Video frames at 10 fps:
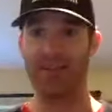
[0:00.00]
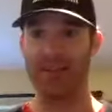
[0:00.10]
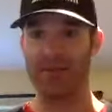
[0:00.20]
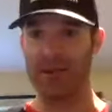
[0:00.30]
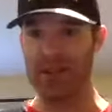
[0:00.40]

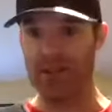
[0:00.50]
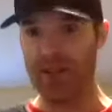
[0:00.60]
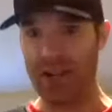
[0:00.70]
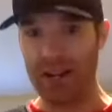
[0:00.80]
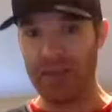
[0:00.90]
Great to see
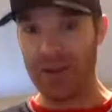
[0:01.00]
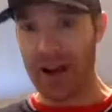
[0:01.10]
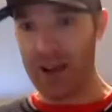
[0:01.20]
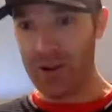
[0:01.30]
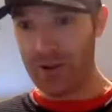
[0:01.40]
you're getting
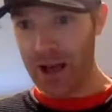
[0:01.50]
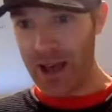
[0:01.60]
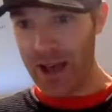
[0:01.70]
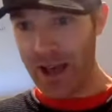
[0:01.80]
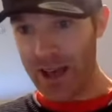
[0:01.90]
value.
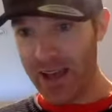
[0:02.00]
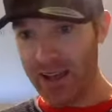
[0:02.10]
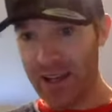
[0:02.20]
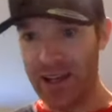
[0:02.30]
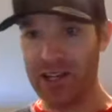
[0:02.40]

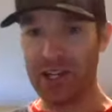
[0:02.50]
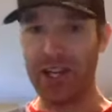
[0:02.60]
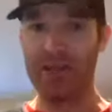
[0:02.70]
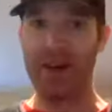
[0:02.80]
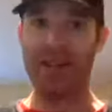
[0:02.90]
Hey,
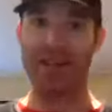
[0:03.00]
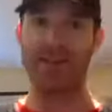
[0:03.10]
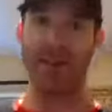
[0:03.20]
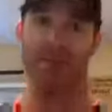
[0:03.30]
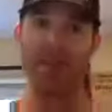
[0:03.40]
Geneva. Thanks
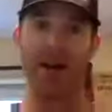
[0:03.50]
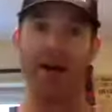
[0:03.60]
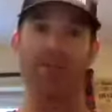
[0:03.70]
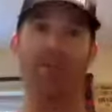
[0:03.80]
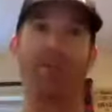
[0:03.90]
for hopping
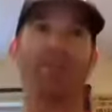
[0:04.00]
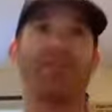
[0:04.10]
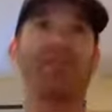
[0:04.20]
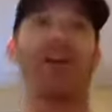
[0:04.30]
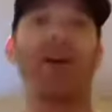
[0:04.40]
on. Great to
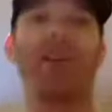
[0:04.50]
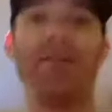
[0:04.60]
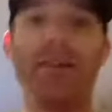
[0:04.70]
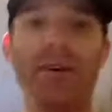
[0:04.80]
see you on.